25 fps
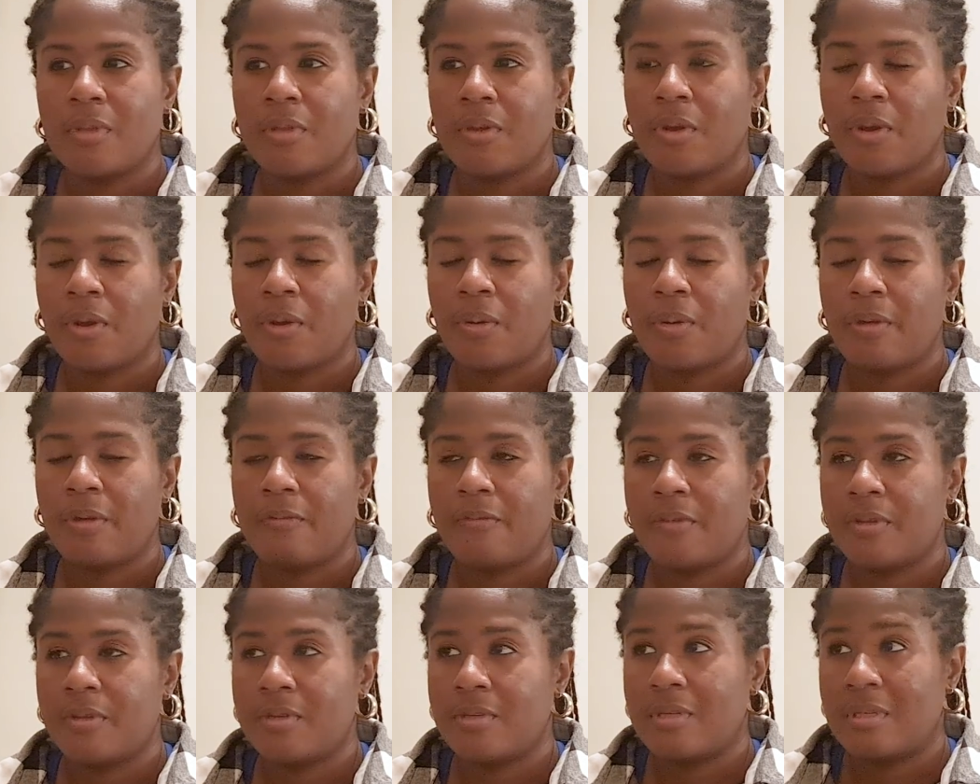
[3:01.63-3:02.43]
you know, if
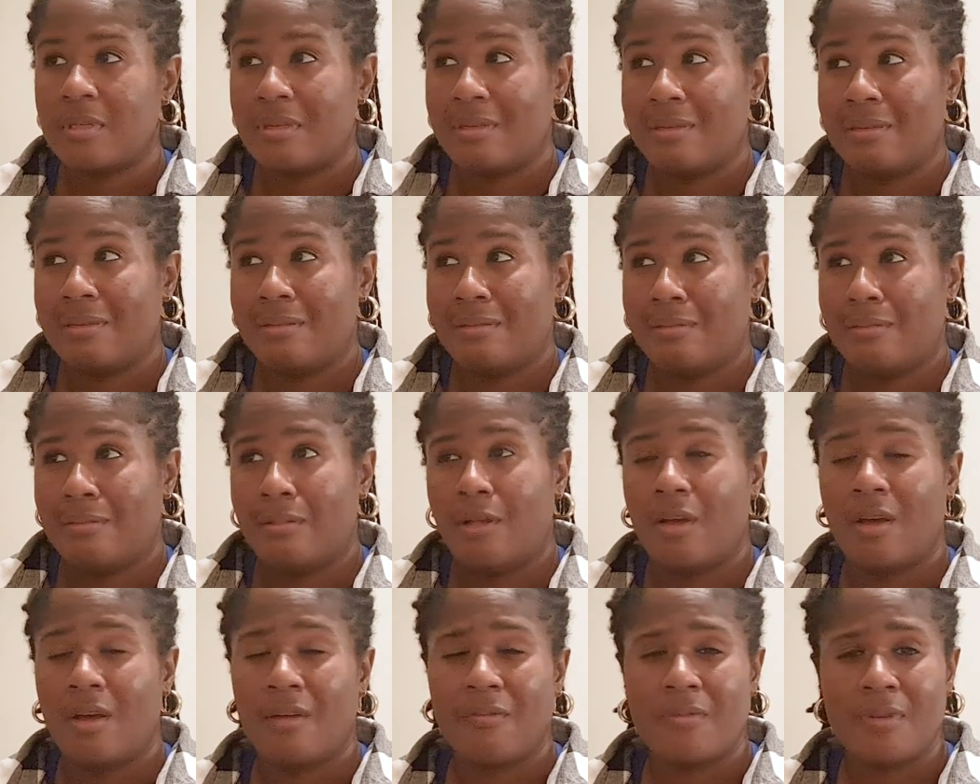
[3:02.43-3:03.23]
it's
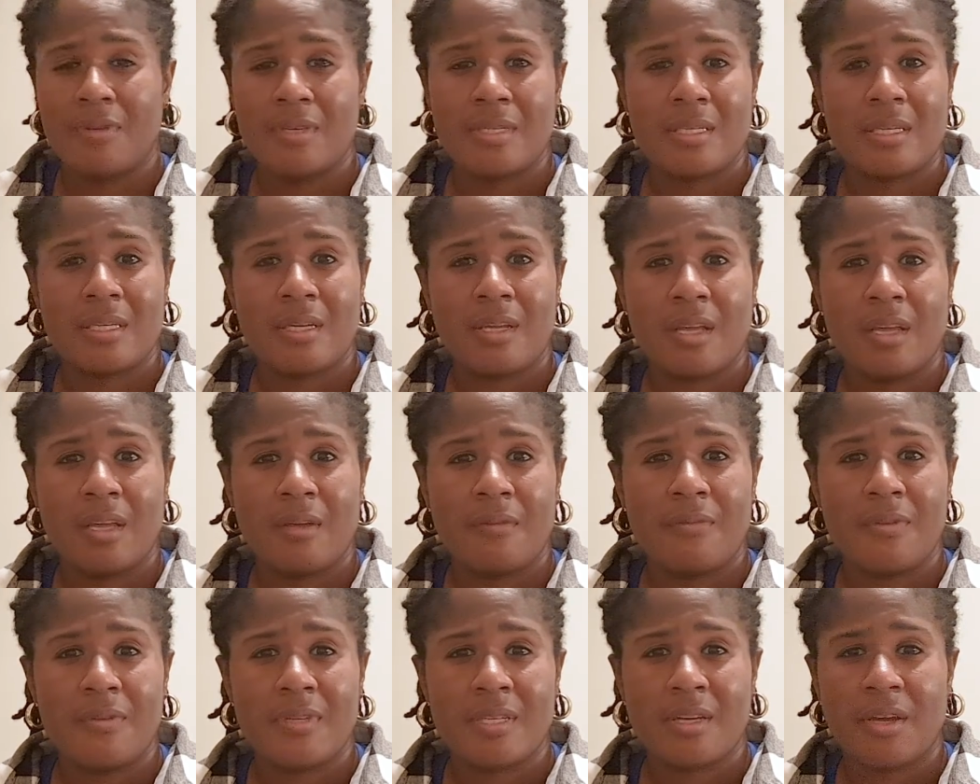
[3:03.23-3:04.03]
obviously if
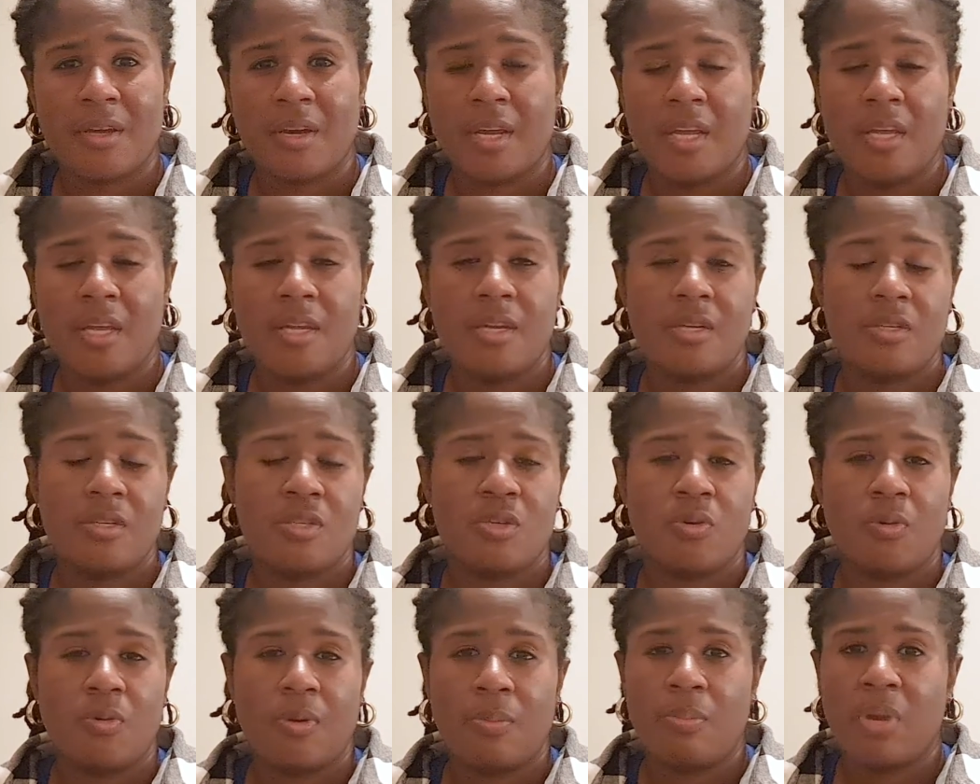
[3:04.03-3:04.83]
it's going to eat
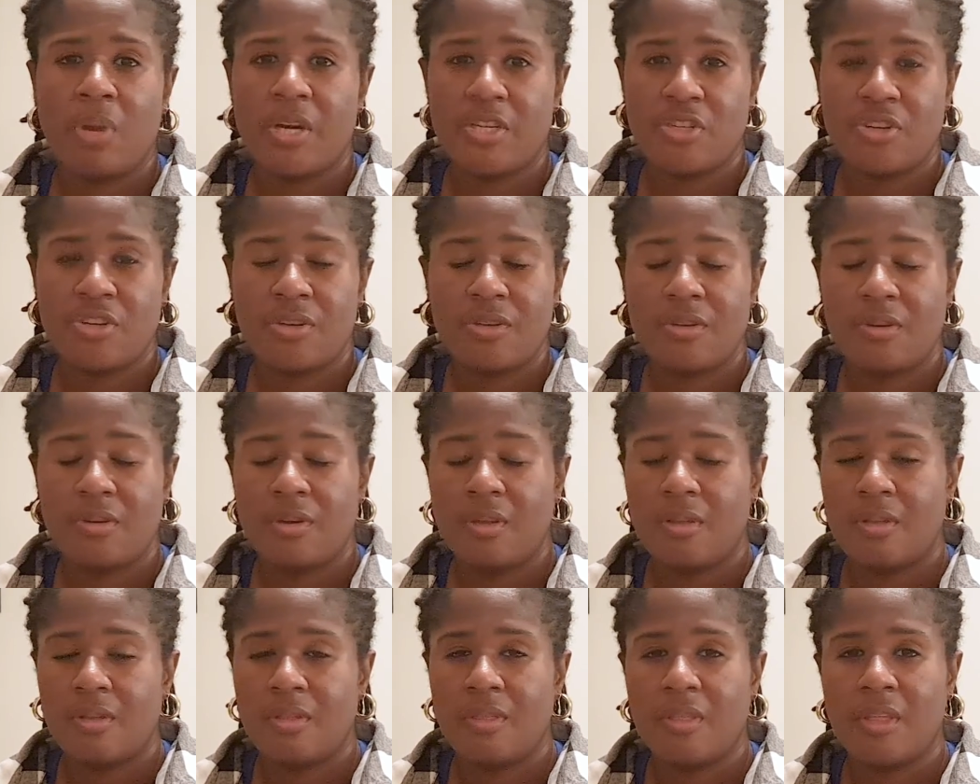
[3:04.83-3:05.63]
into a budget,
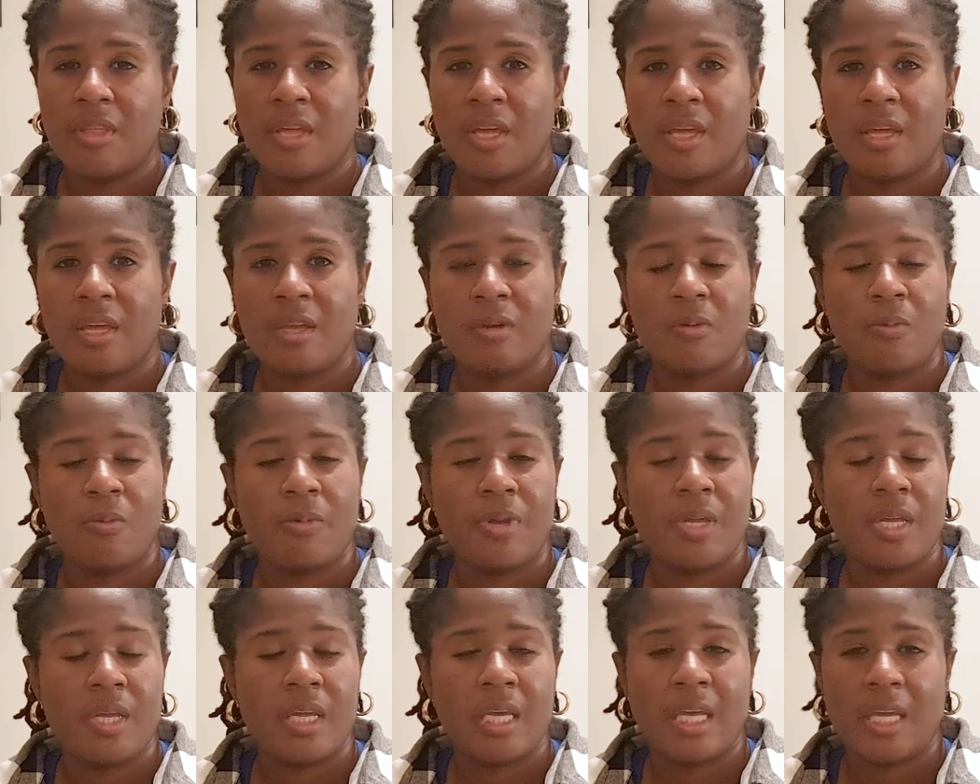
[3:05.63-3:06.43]
then
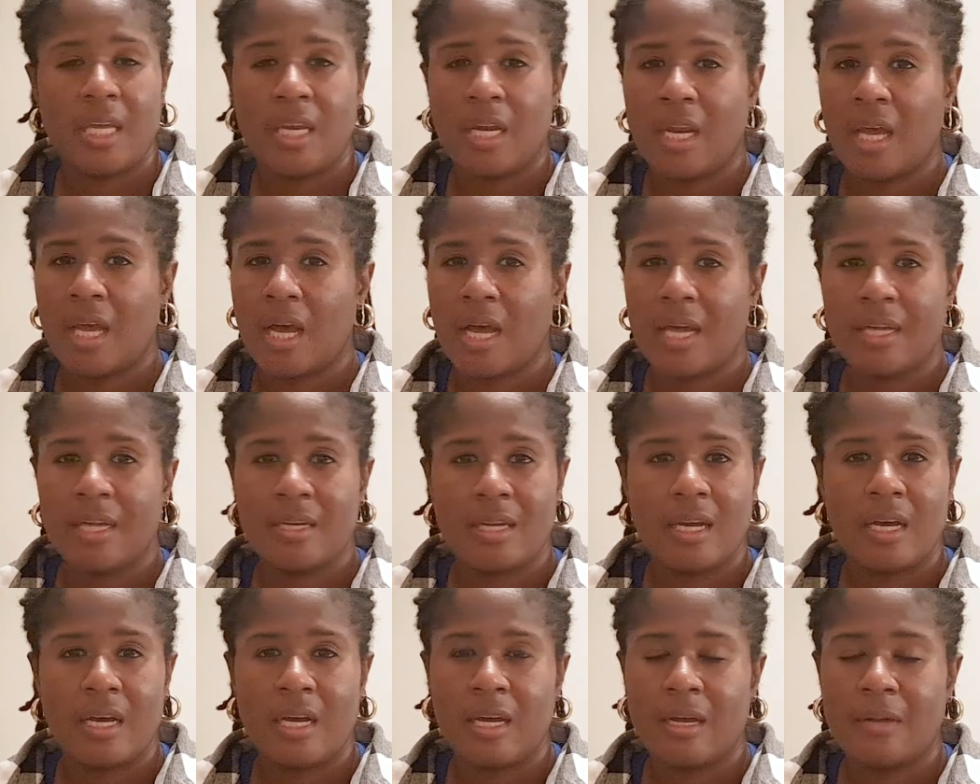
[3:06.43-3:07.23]
we cannot,
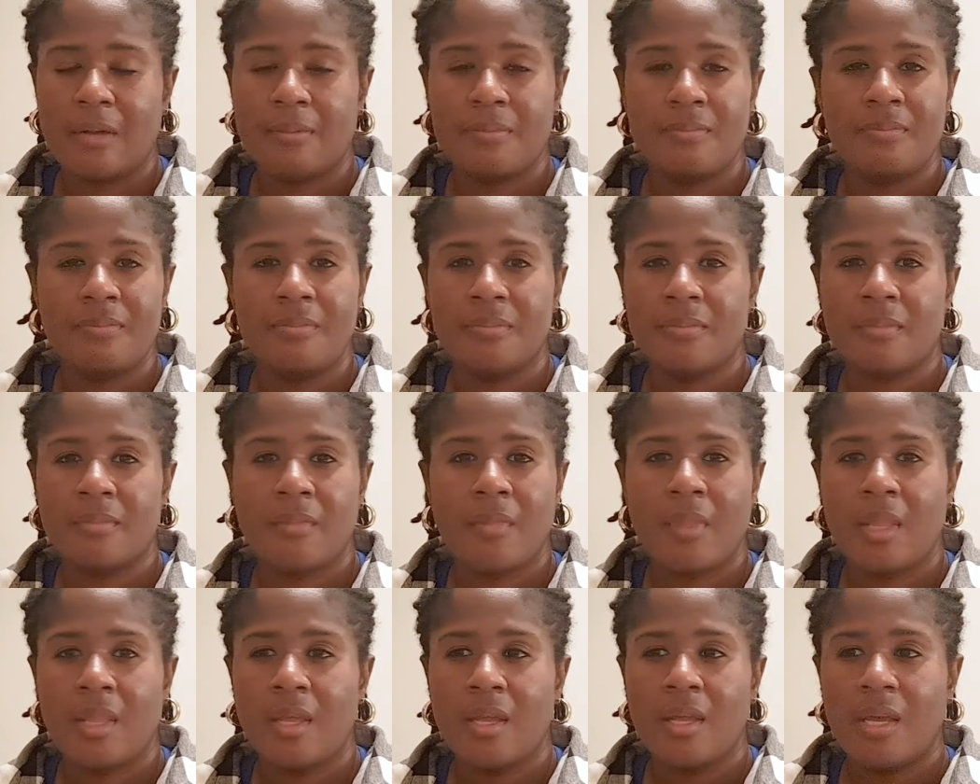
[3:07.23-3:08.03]
um,
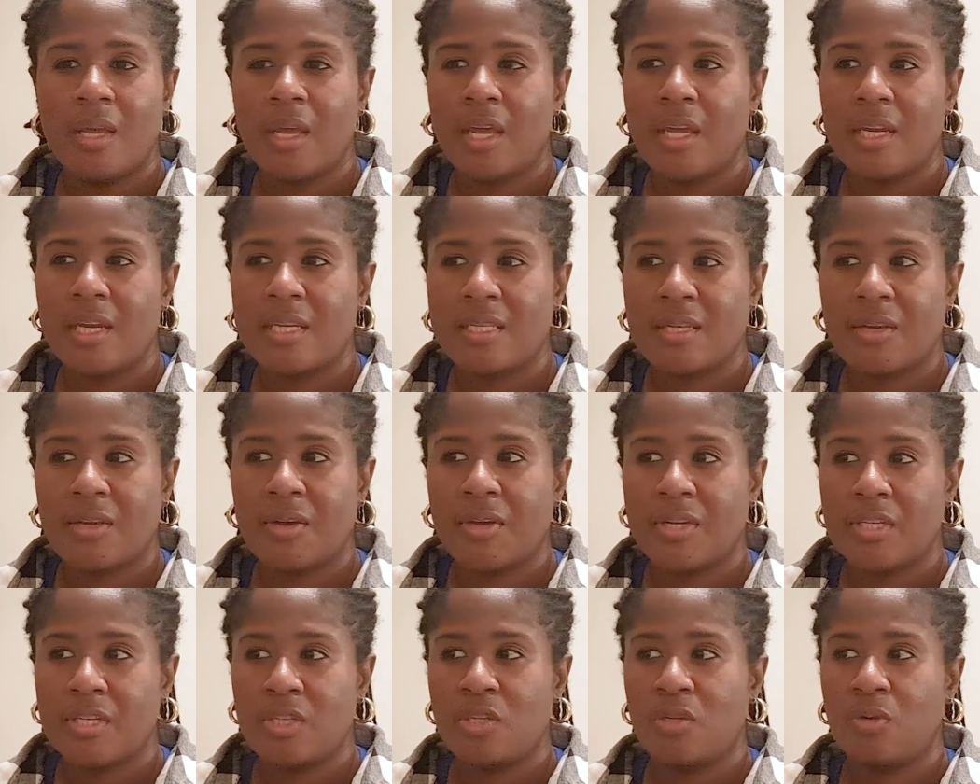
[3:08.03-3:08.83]
and it's
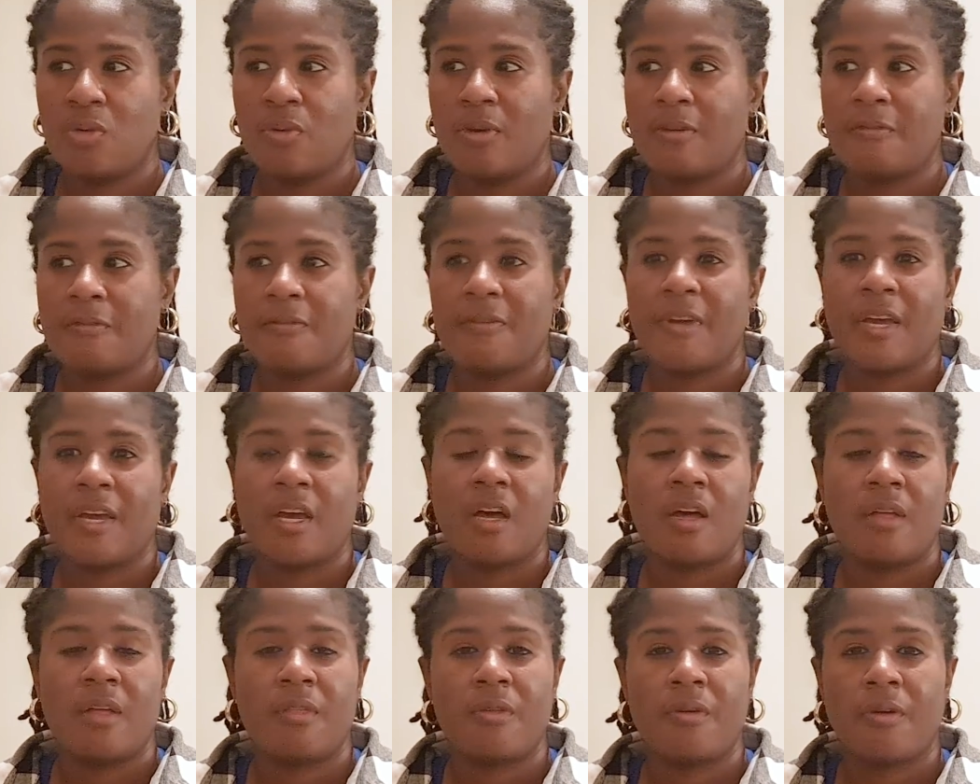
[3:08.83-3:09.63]
going to affect
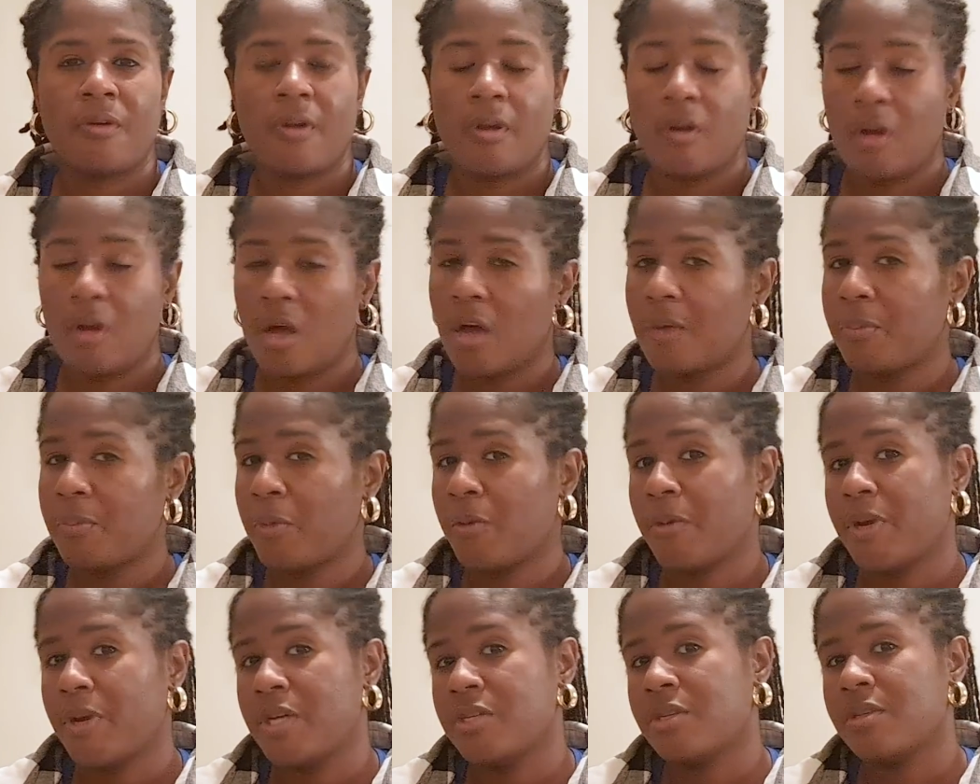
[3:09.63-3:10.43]
other
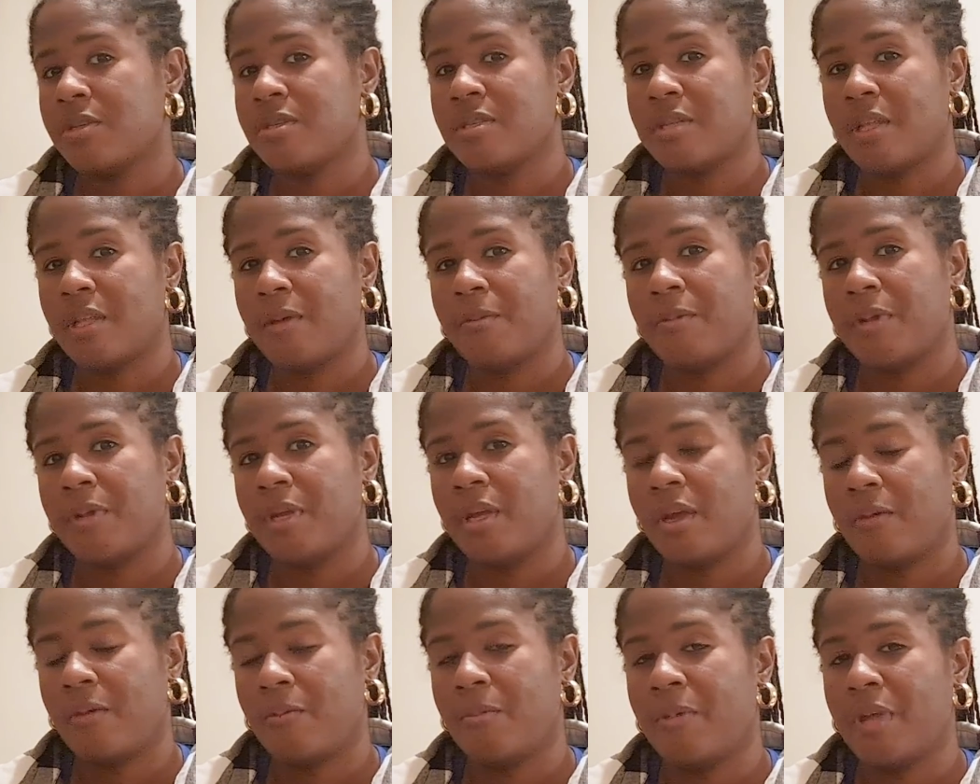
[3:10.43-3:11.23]
operations that we
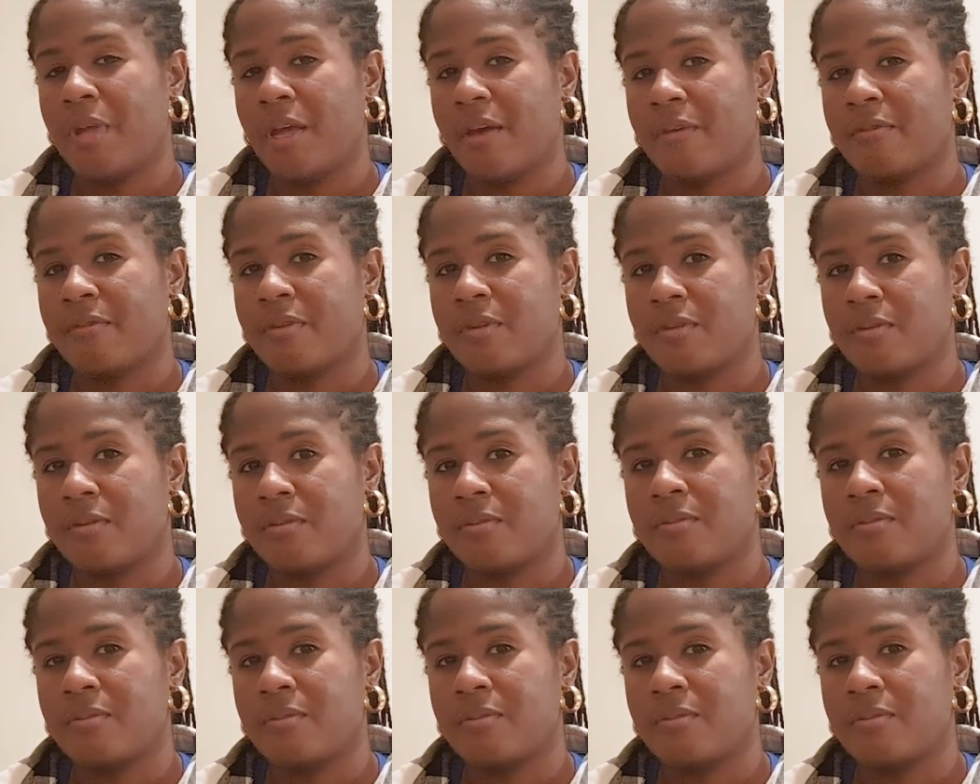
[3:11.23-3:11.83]
we have to